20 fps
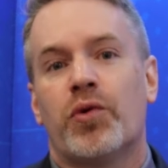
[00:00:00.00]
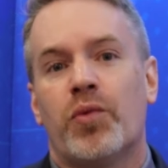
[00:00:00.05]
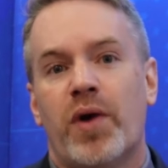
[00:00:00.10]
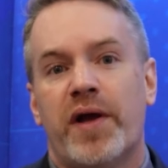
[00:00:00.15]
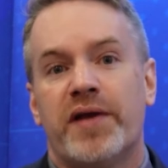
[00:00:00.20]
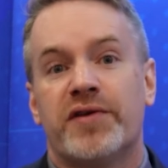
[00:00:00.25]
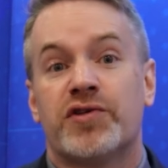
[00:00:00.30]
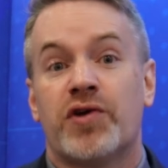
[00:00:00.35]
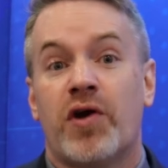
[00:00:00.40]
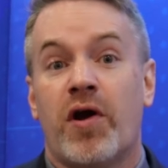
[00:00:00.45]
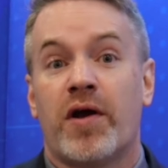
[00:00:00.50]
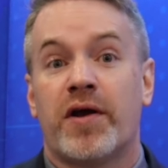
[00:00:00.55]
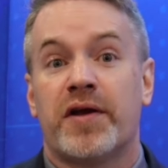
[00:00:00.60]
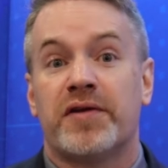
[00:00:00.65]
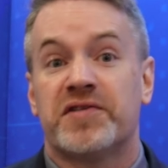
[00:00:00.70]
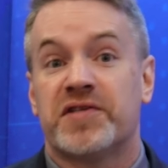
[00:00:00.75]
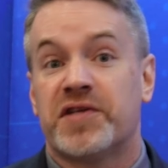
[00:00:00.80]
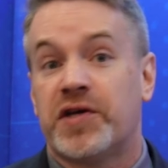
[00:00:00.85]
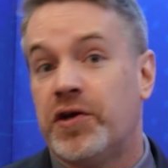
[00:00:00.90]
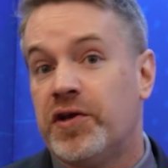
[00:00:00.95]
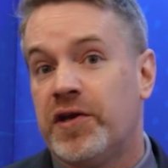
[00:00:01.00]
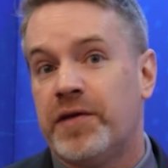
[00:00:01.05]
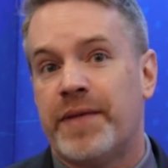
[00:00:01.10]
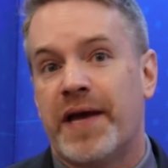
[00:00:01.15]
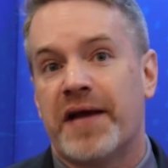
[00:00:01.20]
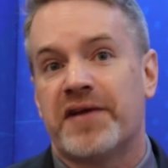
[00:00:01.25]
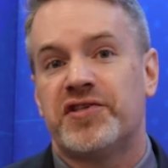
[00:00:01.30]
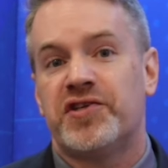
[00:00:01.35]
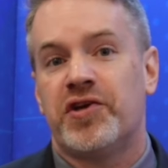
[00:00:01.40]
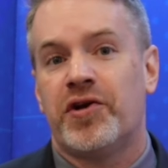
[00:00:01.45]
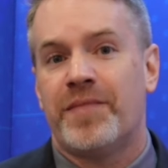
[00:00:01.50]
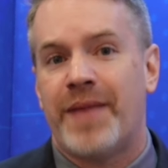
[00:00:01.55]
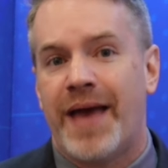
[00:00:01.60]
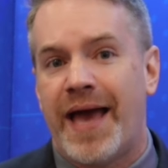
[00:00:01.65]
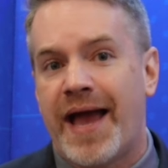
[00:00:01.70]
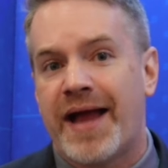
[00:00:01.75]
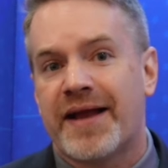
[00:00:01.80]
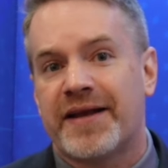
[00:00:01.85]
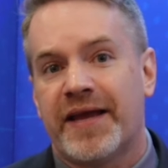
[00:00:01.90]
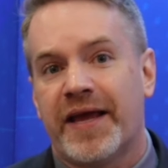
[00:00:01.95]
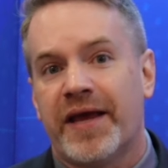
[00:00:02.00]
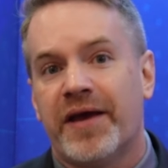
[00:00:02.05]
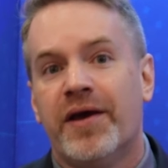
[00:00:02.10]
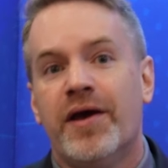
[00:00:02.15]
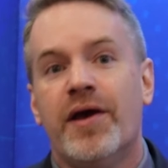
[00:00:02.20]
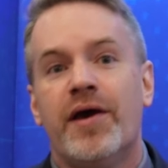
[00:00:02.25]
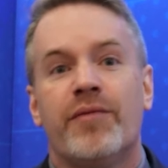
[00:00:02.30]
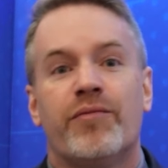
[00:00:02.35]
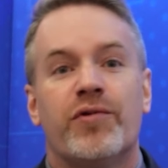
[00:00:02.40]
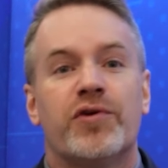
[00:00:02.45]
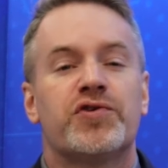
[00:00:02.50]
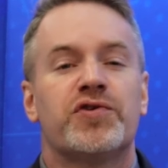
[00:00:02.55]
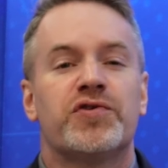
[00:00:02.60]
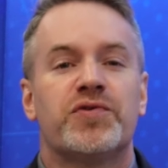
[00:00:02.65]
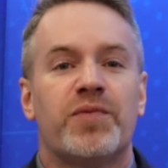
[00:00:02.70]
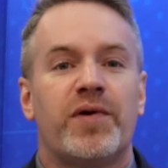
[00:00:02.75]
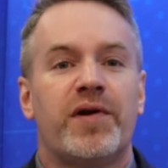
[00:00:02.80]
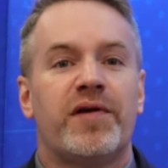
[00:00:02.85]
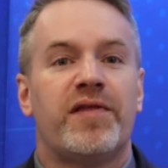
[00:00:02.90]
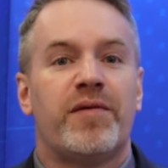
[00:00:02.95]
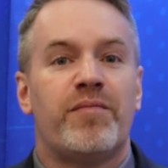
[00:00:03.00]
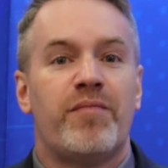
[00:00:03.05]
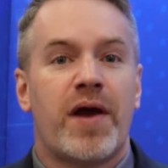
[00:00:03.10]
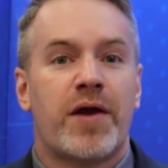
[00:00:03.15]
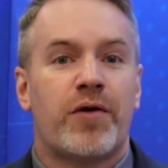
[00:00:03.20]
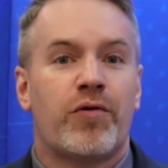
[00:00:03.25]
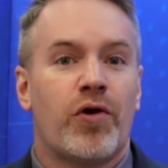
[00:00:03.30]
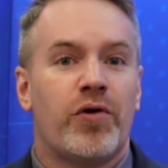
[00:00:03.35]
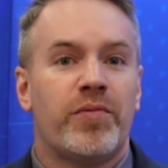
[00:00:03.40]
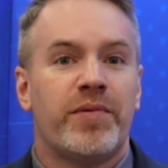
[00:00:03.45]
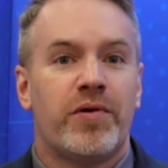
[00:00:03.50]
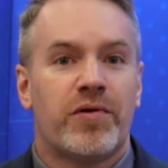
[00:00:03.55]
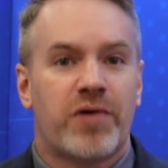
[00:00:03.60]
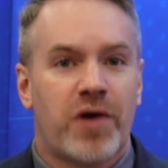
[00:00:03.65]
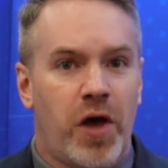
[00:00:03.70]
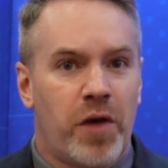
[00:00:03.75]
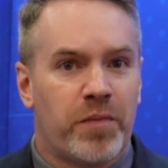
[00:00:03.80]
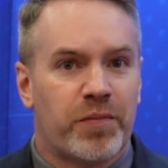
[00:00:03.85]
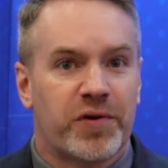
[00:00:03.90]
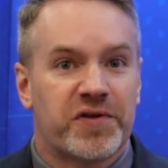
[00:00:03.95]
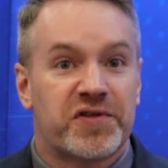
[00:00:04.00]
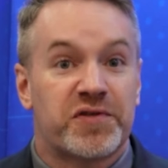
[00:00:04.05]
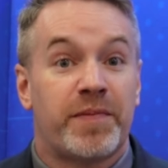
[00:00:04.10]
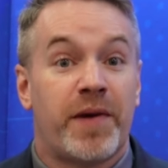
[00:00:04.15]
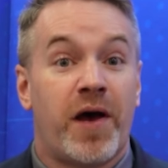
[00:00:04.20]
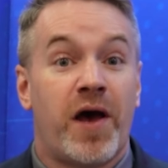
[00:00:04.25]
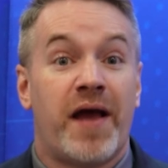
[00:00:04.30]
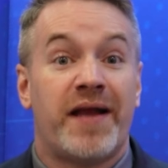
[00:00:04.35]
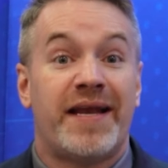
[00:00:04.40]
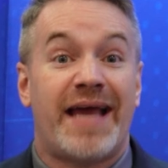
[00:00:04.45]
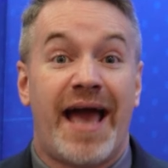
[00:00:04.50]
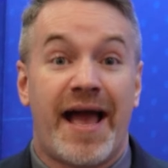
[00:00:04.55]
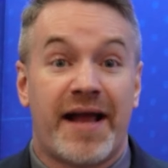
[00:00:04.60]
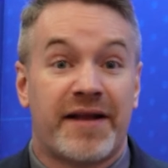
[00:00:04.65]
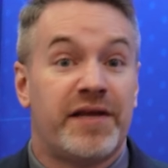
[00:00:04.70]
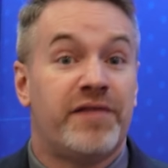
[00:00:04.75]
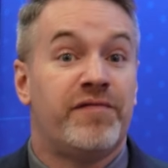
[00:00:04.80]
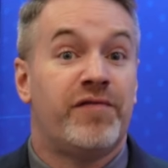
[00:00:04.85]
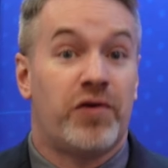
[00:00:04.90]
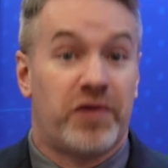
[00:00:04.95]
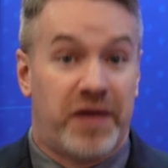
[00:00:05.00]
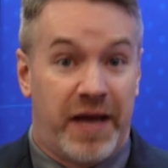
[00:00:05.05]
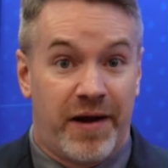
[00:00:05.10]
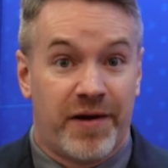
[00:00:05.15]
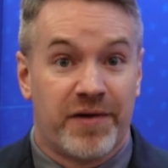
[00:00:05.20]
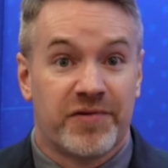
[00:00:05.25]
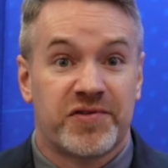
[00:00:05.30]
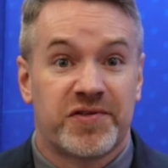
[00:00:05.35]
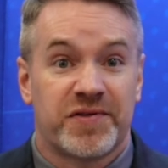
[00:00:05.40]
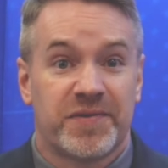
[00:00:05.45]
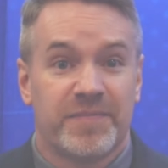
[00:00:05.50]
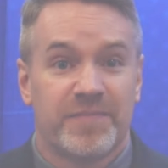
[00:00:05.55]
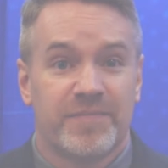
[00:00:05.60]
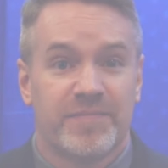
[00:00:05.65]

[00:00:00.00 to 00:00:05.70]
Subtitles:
one targets Cutibacterium acne, which is one of the microbial culprits behind acne vulgaris.